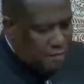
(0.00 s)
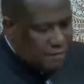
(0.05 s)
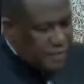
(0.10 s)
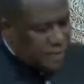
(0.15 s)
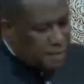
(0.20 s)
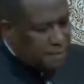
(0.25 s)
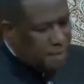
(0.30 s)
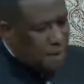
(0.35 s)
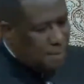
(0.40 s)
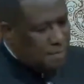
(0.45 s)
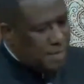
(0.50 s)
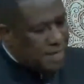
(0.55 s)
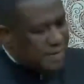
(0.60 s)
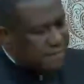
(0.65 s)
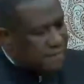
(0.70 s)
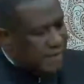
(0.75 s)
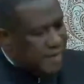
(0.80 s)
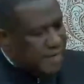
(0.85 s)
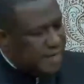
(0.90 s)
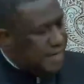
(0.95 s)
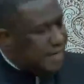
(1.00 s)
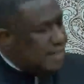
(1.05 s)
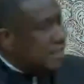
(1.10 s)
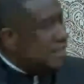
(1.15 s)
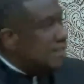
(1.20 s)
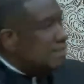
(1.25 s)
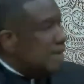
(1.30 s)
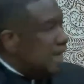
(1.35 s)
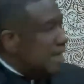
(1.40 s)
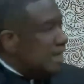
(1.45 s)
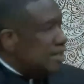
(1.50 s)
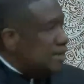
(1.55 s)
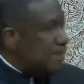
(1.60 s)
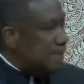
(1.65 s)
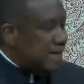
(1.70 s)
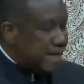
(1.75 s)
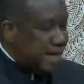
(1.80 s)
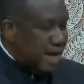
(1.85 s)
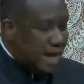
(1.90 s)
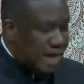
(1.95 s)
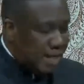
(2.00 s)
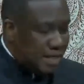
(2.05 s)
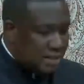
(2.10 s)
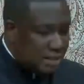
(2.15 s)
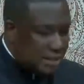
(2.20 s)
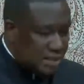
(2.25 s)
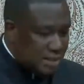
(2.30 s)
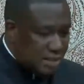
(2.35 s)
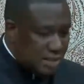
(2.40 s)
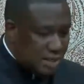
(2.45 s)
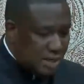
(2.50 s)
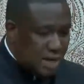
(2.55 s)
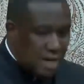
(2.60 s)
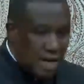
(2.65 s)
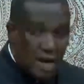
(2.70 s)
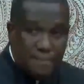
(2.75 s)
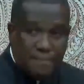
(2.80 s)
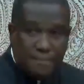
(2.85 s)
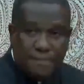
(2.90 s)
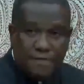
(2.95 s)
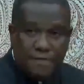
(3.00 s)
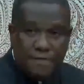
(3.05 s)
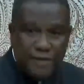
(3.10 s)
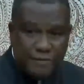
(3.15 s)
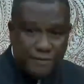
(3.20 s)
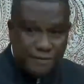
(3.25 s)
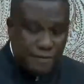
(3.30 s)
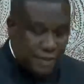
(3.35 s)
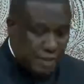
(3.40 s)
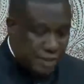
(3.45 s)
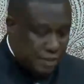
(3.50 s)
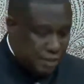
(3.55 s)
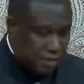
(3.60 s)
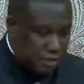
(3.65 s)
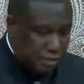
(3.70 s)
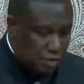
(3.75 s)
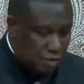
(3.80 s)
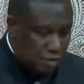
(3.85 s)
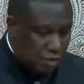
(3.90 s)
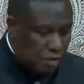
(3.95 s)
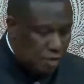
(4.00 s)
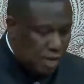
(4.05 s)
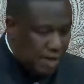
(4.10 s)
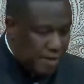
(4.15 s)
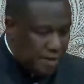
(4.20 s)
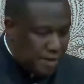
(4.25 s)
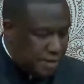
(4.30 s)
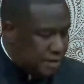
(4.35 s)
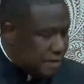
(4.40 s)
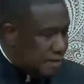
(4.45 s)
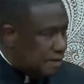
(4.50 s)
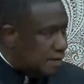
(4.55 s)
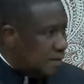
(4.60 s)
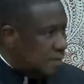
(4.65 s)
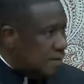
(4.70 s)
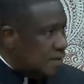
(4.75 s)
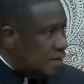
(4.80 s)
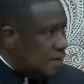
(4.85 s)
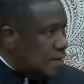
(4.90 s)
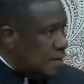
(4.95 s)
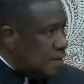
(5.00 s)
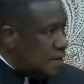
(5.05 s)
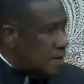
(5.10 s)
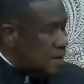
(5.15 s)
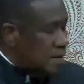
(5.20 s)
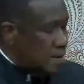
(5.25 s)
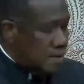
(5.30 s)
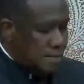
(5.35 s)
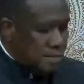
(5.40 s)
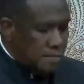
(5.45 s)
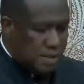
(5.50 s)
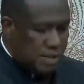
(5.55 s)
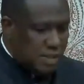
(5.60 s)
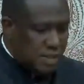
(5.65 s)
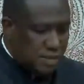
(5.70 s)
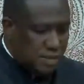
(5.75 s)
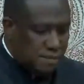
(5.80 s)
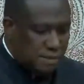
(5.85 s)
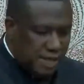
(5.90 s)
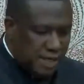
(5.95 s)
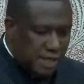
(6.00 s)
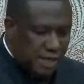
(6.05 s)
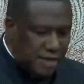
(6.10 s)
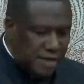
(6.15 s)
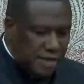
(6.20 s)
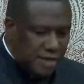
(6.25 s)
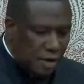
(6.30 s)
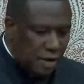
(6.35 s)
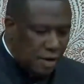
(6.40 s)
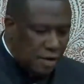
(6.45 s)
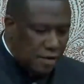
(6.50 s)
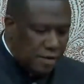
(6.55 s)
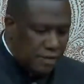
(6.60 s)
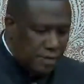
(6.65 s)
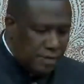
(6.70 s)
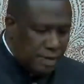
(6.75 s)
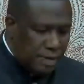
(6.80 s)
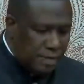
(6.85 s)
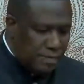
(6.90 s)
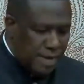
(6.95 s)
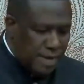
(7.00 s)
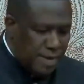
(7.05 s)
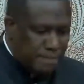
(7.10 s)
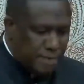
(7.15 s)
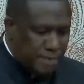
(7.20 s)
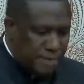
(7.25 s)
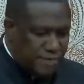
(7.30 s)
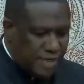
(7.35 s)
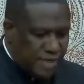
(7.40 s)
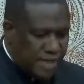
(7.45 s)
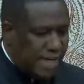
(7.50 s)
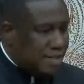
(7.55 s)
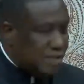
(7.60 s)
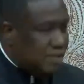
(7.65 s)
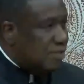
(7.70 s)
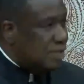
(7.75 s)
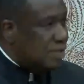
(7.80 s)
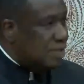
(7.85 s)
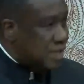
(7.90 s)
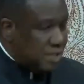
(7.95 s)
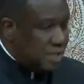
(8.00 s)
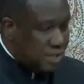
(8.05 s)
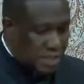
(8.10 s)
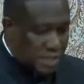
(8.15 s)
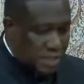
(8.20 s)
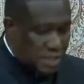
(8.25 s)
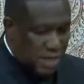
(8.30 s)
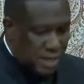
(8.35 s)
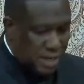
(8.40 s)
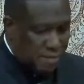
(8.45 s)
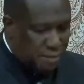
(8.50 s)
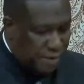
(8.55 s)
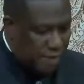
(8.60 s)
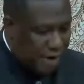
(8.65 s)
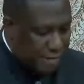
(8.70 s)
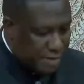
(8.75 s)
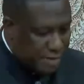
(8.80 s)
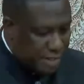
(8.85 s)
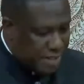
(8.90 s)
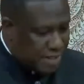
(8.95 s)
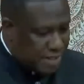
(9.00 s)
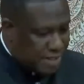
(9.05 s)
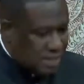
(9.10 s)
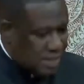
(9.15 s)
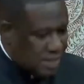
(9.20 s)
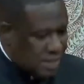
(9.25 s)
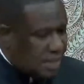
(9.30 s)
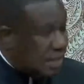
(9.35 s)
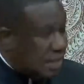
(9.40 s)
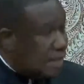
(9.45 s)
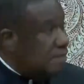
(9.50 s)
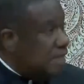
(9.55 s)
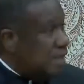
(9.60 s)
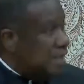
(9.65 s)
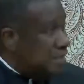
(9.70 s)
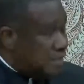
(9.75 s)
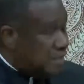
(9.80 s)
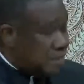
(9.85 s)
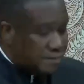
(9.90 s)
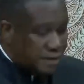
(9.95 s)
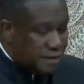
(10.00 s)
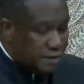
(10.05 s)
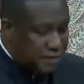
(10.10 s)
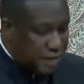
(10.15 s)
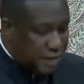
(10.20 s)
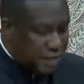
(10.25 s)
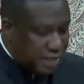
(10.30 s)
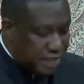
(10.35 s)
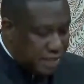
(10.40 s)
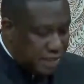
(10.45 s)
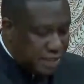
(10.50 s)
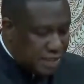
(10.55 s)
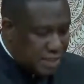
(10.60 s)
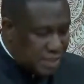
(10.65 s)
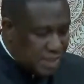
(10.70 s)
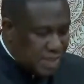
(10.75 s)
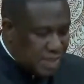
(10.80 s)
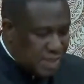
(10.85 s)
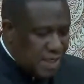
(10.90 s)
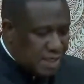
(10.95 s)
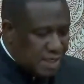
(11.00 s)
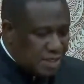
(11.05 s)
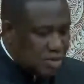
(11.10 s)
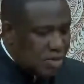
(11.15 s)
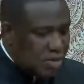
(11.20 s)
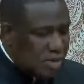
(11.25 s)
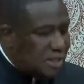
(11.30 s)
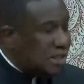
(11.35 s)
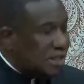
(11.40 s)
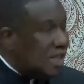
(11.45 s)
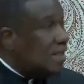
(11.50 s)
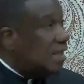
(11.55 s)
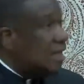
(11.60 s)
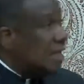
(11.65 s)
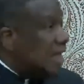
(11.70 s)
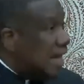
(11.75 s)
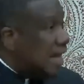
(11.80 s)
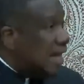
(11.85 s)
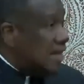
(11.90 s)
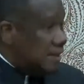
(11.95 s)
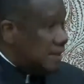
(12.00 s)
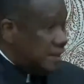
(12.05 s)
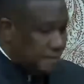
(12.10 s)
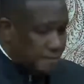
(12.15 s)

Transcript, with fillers: of the Public Finance Management Act, CAP 1501. Mr. Speaker, the Honorable Member for Castries East and Prime Minister and Minister for Finance stated clearly